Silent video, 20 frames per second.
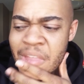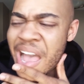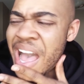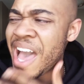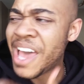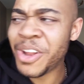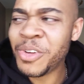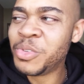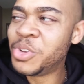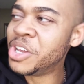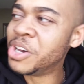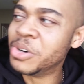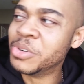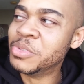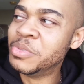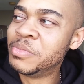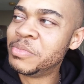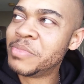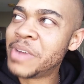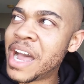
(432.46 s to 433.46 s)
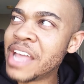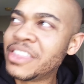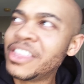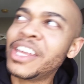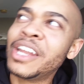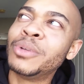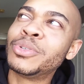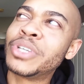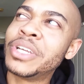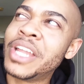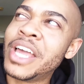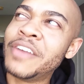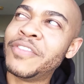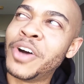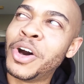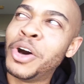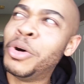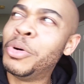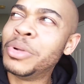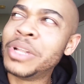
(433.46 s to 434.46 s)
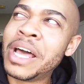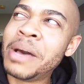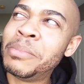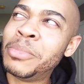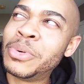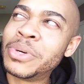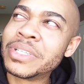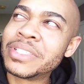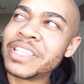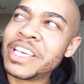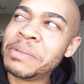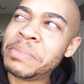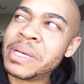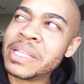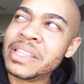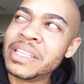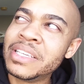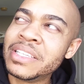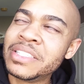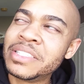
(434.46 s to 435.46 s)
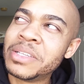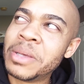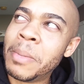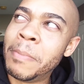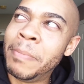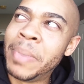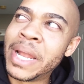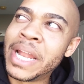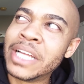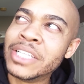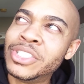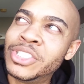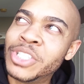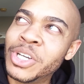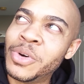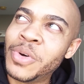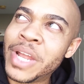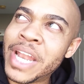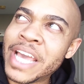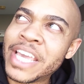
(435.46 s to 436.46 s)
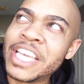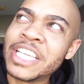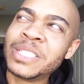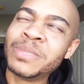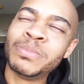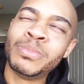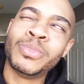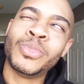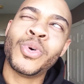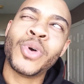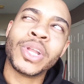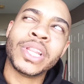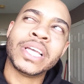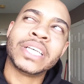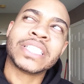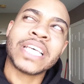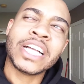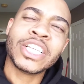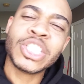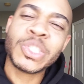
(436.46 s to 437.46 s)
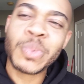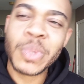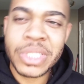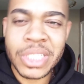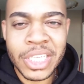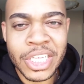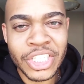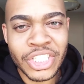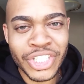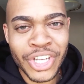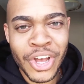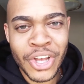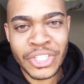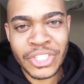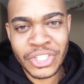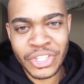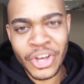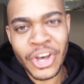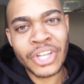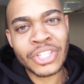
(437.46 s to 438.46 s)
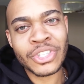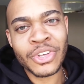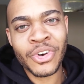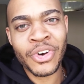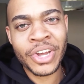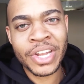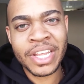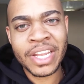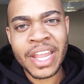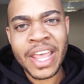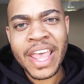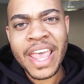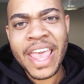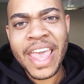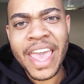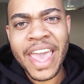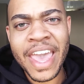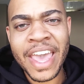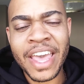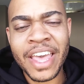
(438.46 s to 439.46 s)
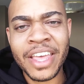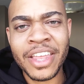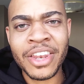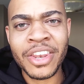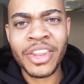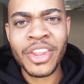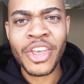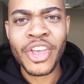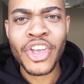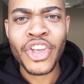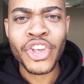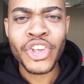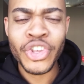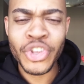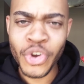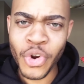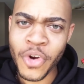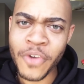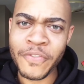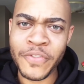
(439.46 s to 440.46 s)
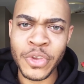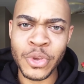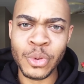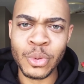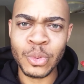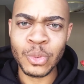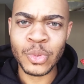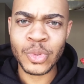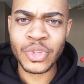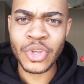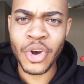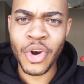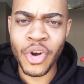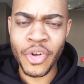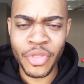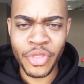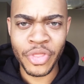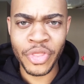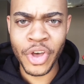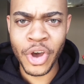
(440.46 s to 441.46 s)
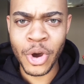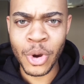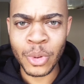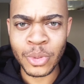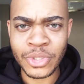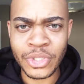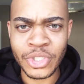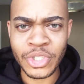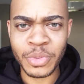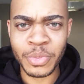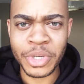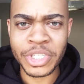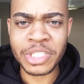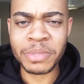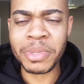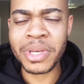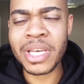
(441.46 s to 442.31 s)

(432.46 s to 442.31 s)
I don't know. I thought I was going to have a whole lot more to say about this, but I don't. And I guess more or less, I just wanted to get y'all's thoughts on it and your views on the whole situation.